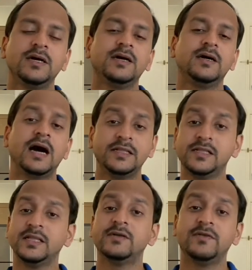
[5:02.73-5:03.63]
other
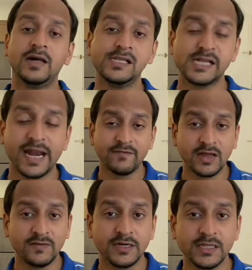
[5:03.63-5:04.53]
than the ones that
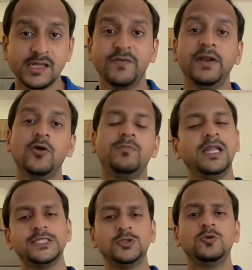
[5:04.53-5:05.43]
covered in this video,
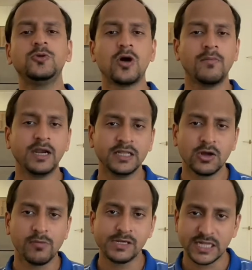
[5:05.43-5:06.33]
please do comment in the
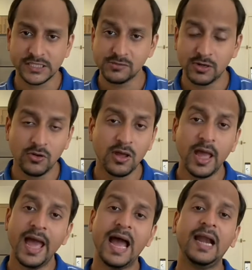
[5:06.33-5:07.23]
comment section below
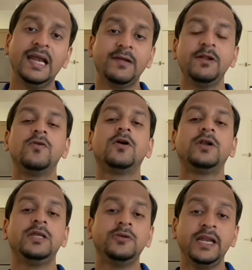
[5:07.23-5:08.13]
and let me know
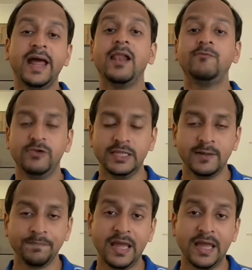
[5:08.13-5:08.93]
what you need help with,